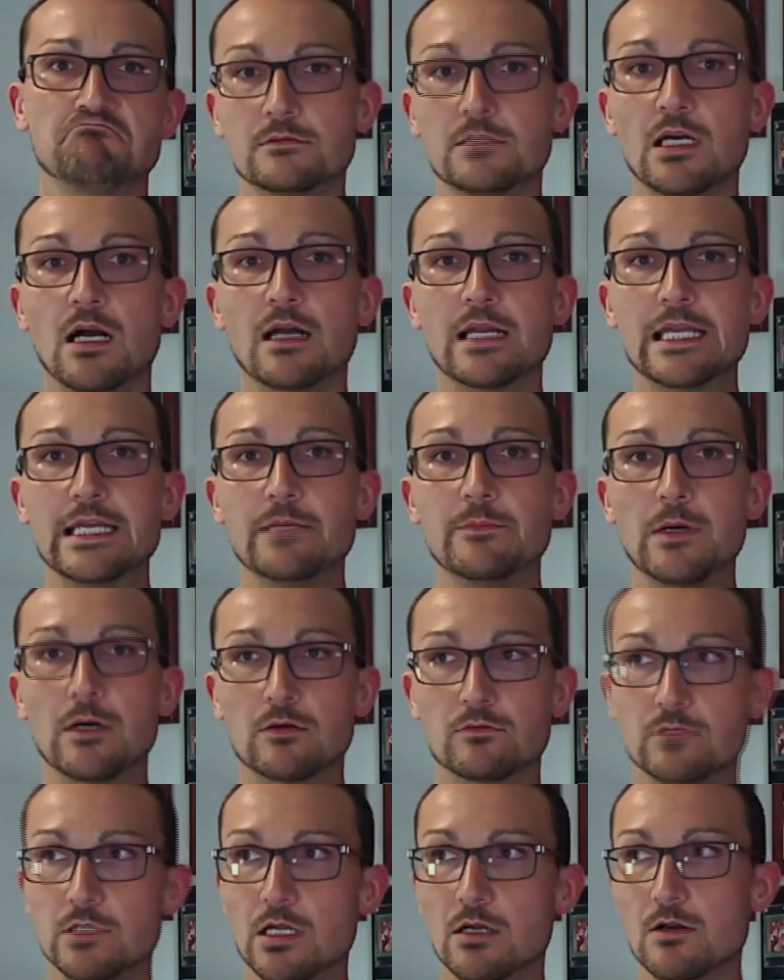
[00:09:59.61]
talking
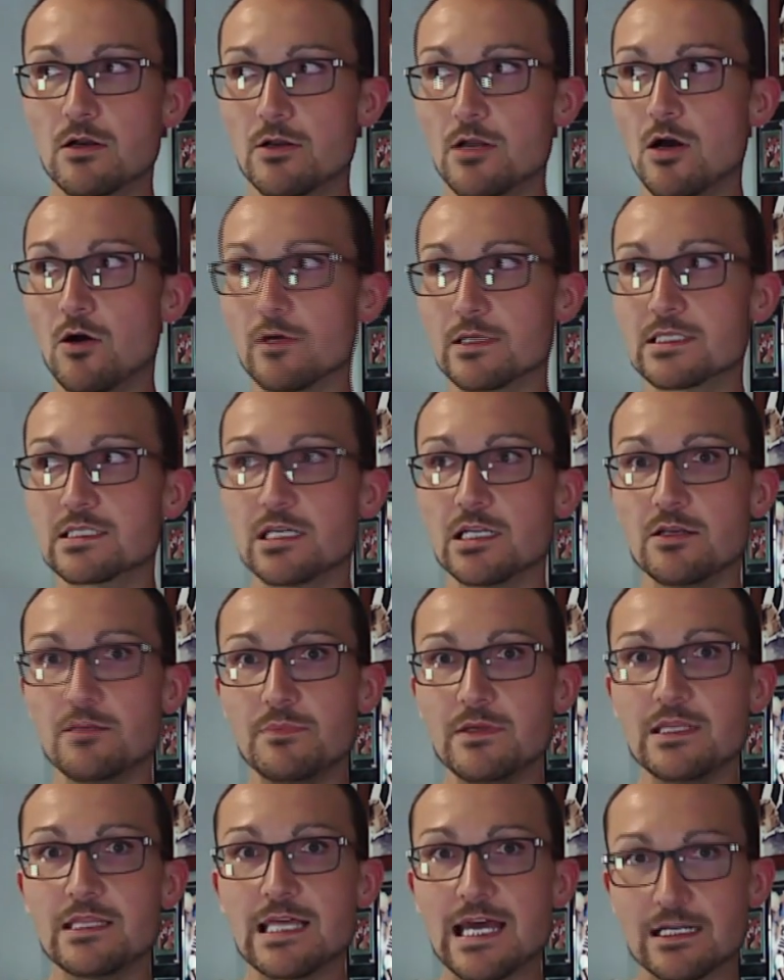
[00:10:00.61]
about, no, it's going to
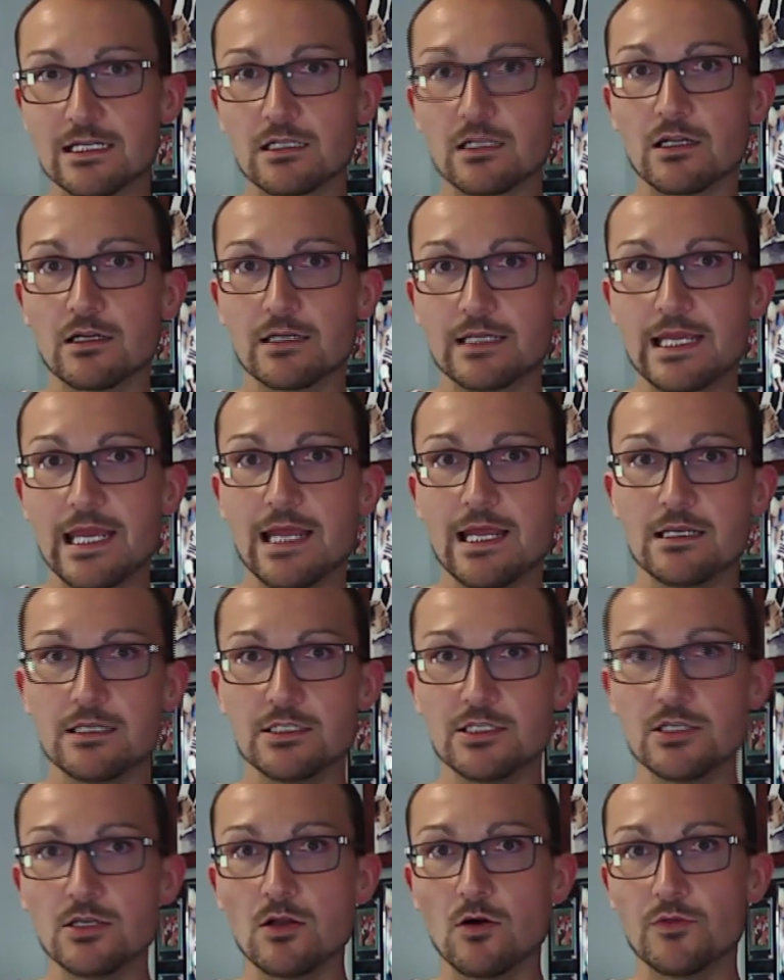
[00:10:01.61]
be that Clark Kent,
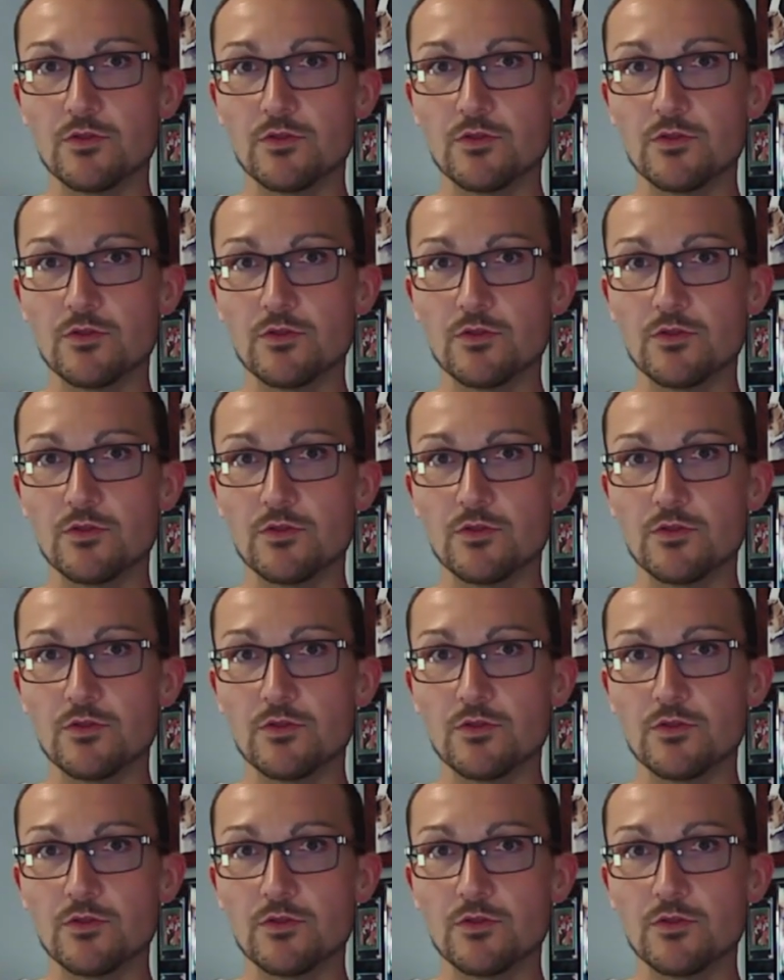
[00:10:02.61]
you know,